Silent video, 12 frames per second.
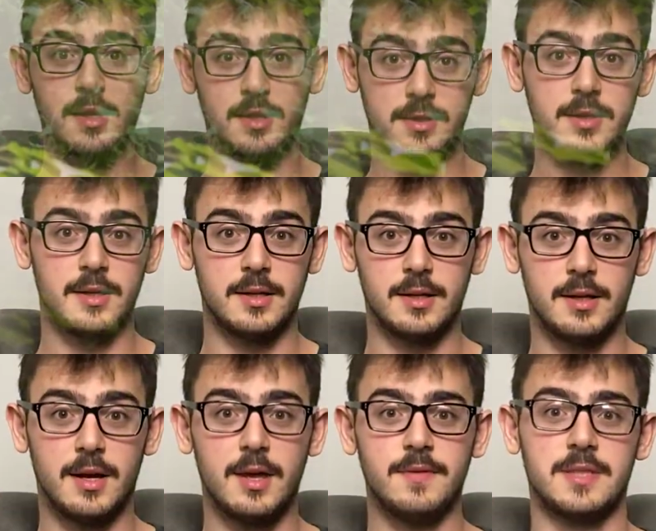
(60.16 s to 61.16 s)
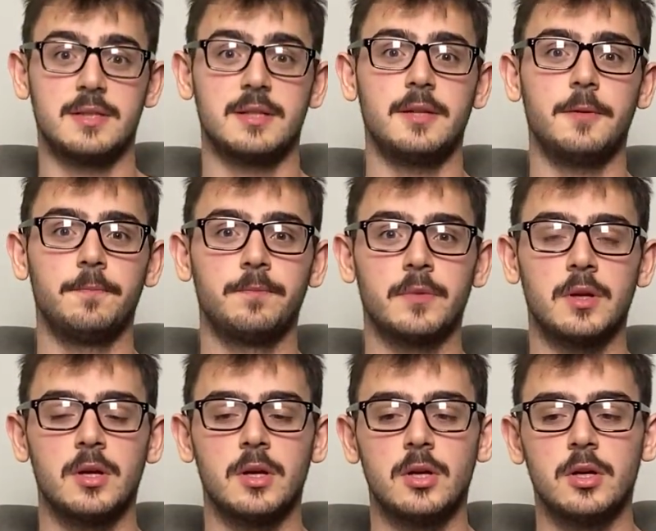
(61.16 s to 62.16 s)
it did, obviously.
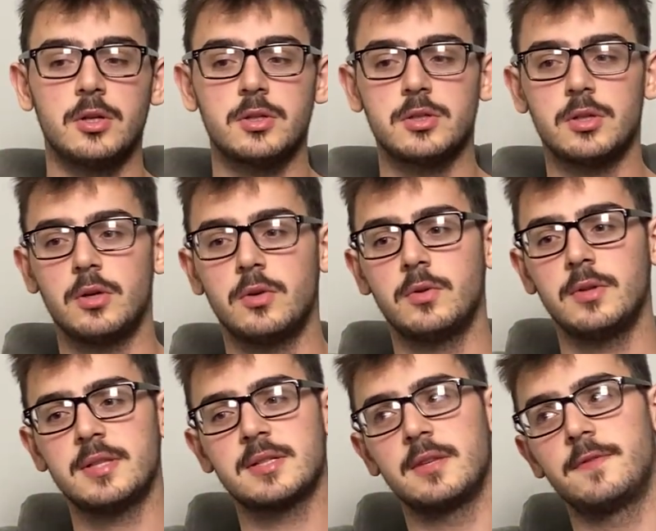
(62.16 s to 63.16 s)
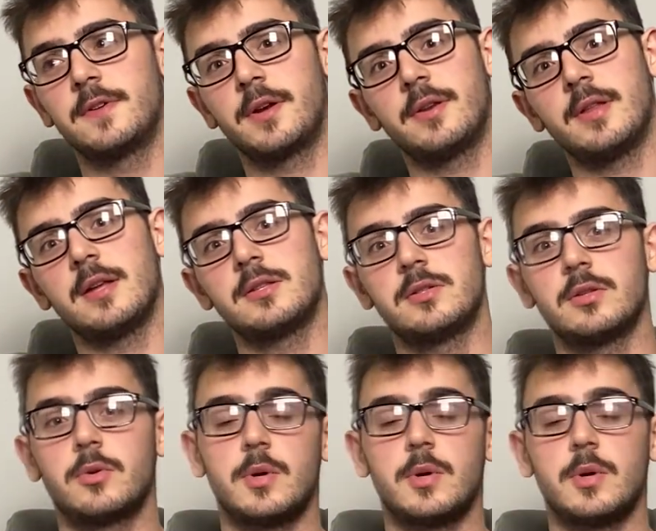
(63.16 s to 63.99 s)
So let's configure that to the